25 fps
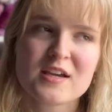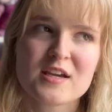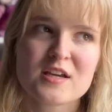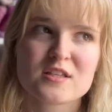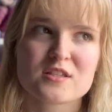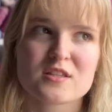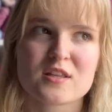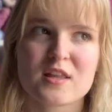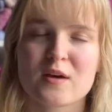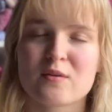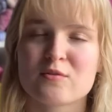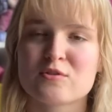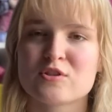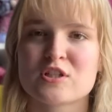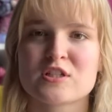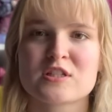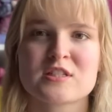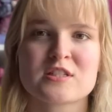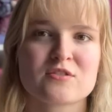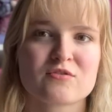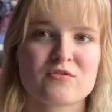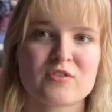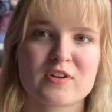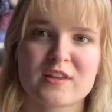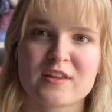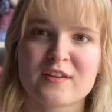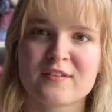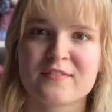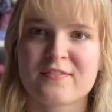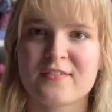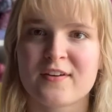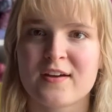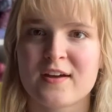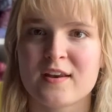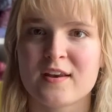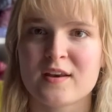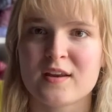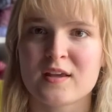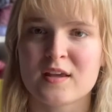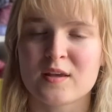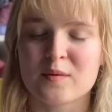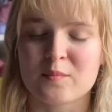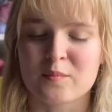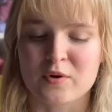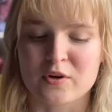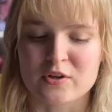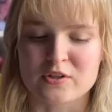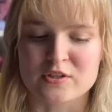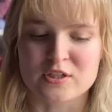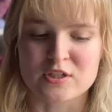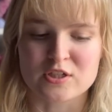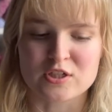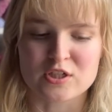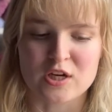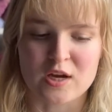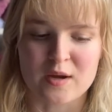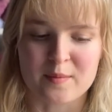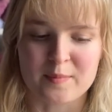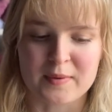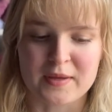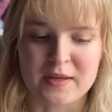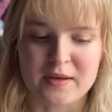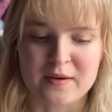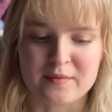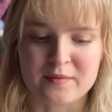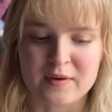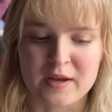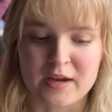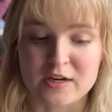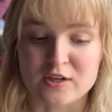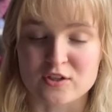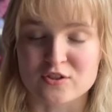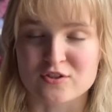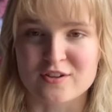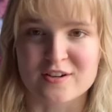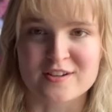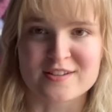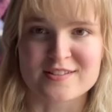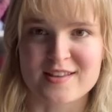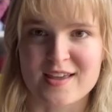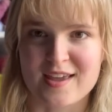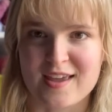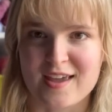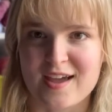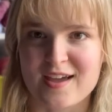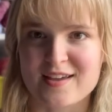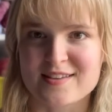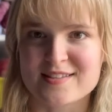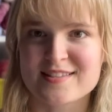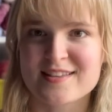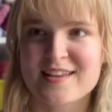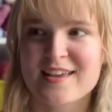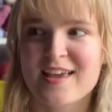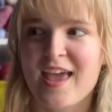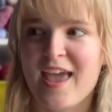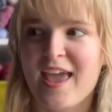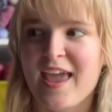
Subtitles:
So that was just really fun in-person shopping extras, I guess.